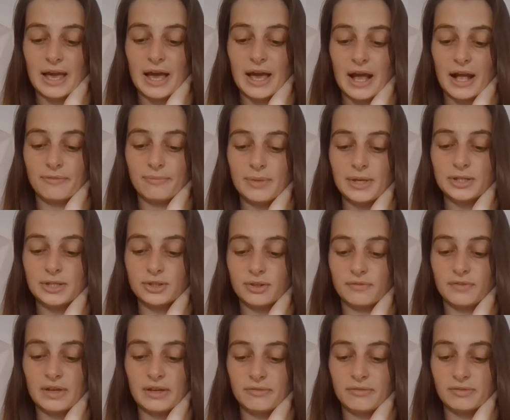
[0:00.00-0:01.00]
I've made your
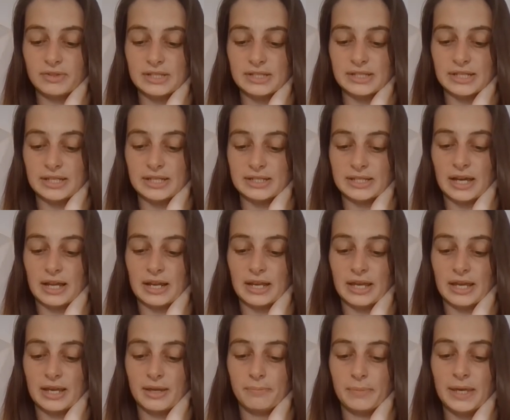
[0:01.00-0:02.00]
favourite today,
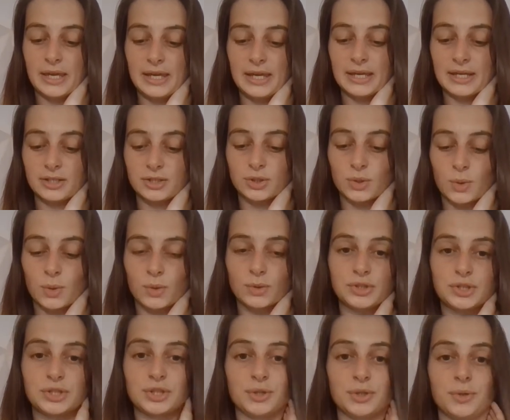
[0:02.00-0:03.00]
darling, pea and toad
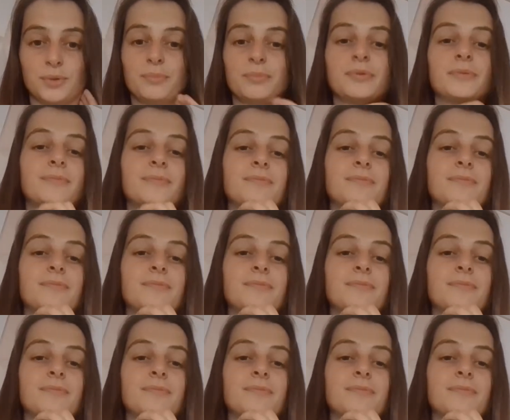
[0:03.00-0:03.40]
soup.